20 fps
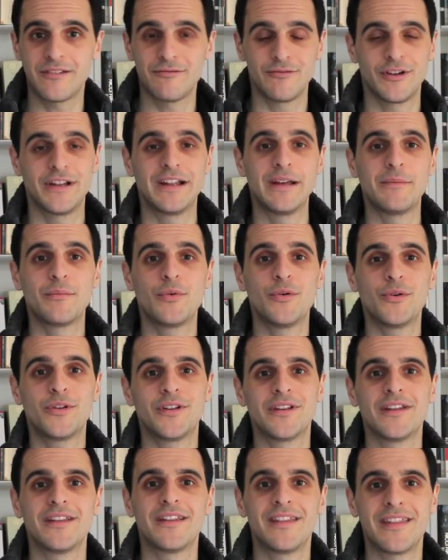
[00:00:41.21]
really
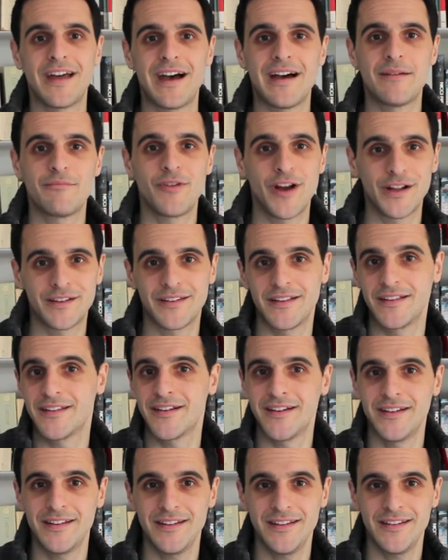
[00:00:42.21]
important that practicing
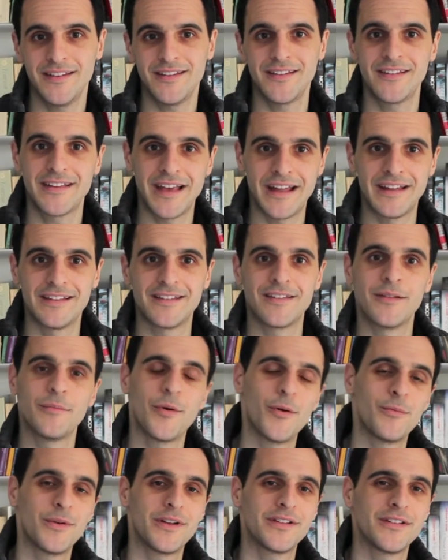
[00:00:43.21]
scientists get into the
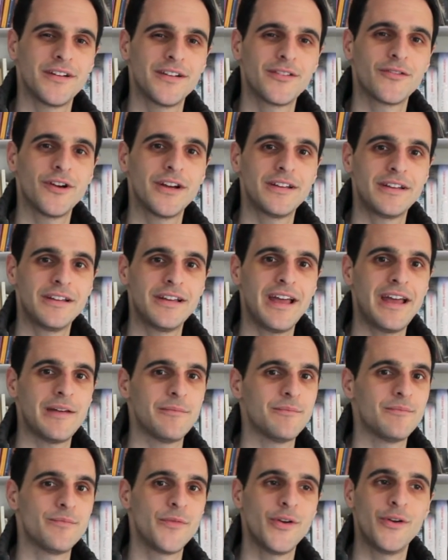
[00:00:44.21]
popular science writing
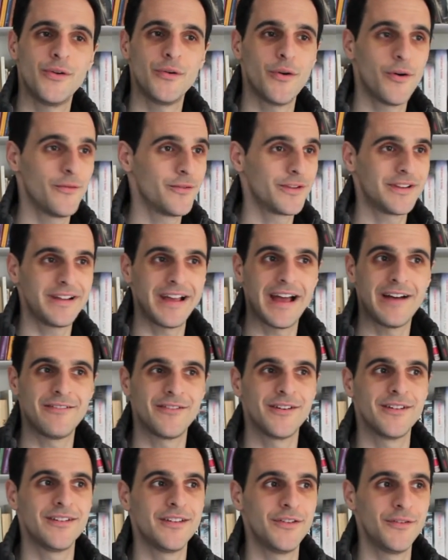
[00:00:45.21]
game. You obviously have
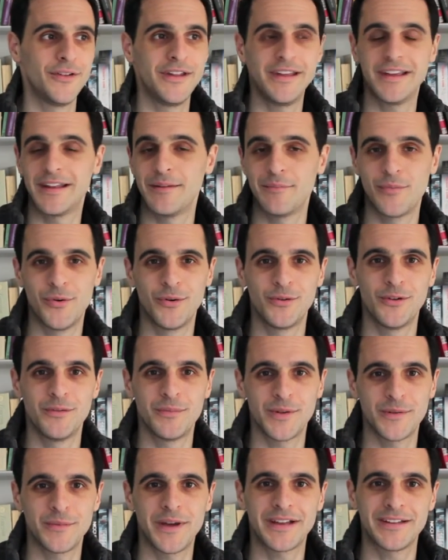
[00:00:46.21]
a unique and important
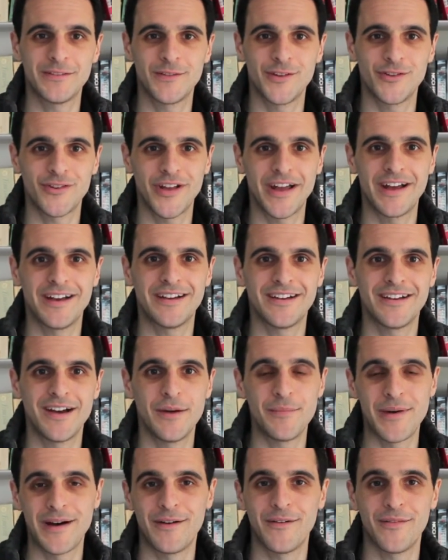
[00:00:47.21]
perspective to share
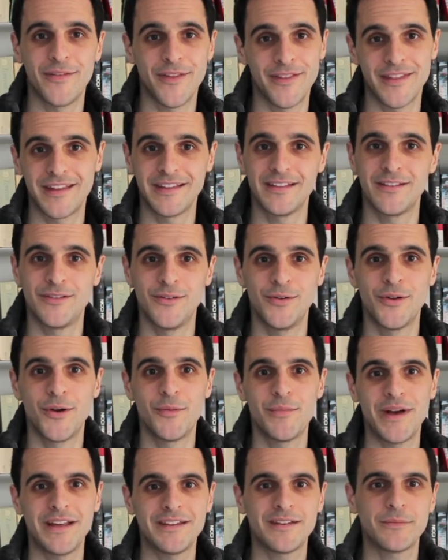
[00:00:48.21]
about the things you know
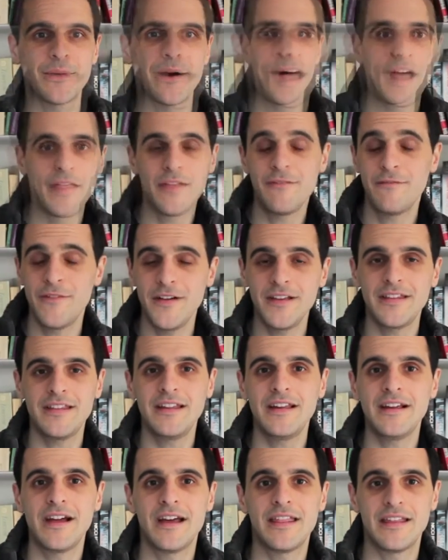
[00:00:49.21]
best about. The first
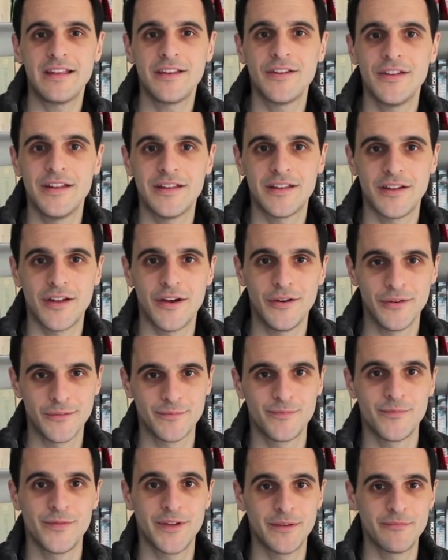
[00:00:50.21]
thing I think you need to know
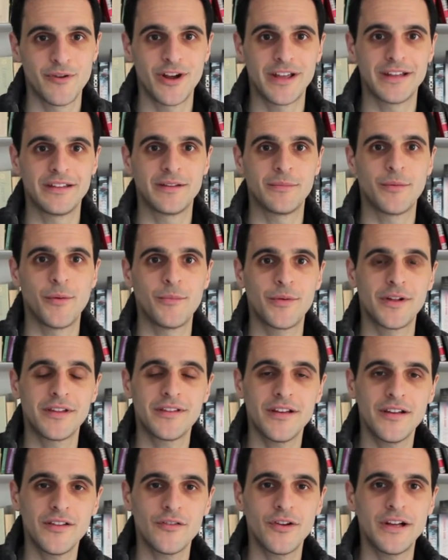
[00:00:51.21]
to break into popular
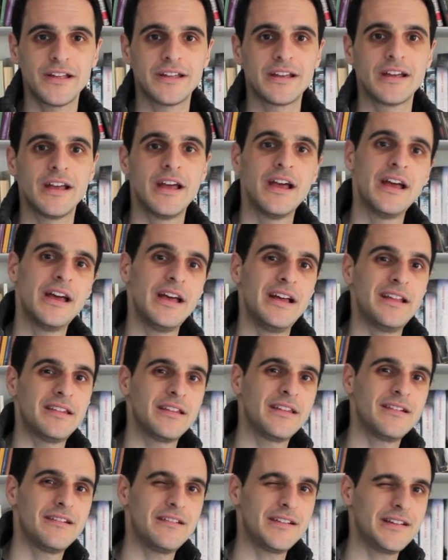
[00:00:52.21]
science writing is that
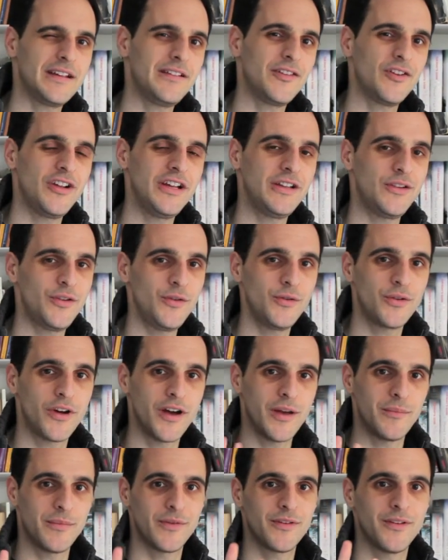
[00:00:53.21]
there are essentially two
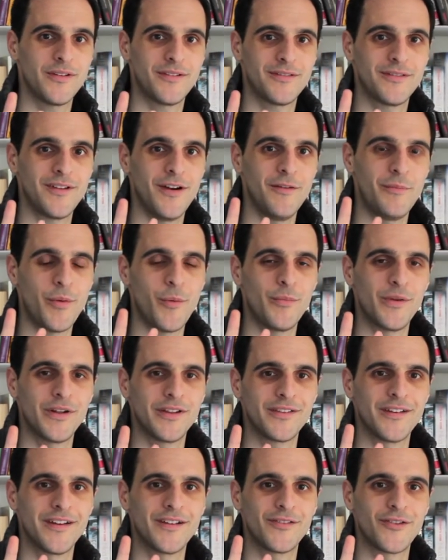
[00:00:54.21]
types of popular
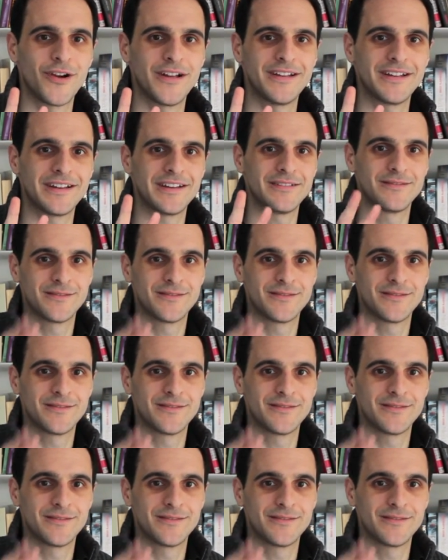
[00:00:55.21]
science writing.